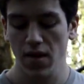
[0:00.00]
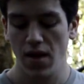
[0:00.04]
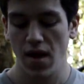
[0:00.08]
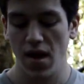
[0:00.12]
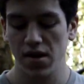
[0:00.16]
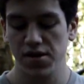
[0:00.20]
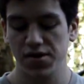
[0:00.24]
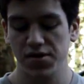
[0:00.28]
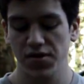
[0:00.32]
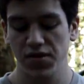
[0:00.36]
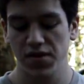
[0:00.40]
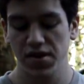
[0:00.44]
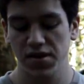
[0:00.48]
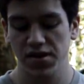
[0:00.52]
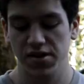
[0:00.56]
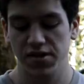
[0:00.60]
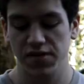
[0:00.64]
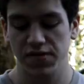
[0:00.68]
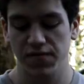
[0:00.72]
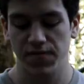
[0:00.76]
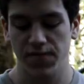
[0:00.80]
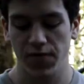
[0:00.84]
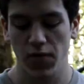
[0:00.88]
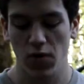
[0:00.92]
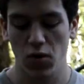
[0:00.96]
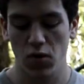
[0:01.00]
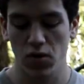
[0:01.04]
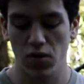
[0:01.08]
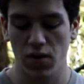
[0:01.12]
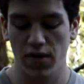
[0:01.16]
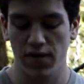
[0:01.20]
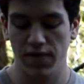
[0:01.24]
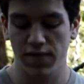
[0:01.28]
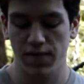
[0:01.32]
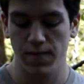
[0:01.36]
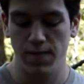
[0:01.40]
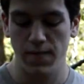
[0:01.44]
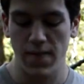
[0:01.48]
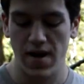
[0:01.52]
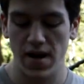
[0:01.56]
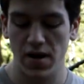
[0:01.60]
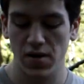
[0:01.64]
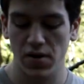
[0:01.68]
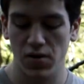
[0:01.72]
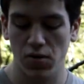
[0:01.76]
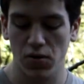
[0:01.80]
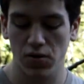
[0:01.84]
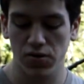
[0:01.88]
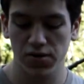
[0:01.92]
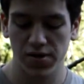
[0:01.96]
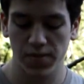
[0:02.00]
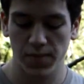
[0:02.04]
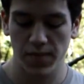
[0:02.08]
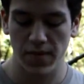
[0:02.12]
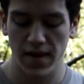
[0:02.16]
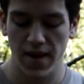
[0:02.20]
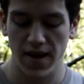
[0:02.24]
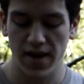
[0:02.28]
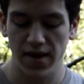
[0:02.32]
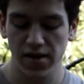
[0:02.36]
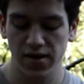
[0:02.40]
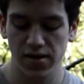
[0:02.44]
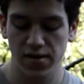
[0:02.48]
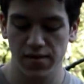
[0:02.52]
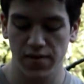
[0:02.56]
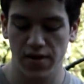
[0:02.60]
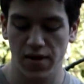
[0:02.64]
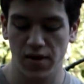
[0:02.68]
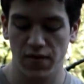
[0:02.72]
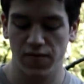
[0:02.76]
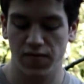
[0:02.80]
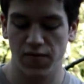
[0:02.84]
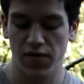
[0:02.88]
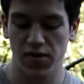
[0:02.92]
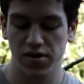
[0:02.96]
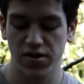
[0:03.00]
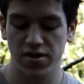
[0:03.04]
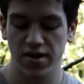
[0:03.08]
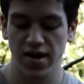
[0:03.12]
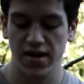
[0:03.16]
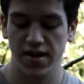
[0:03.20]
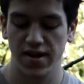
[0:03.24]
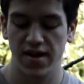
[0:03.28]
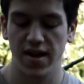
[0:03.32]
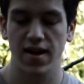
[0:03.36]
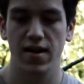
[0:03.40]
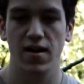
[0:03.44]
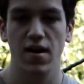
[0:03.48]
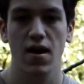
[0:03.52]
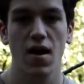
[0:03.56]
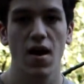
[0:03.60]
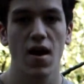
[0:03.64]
And so this is full of medical supplies, first aid kit.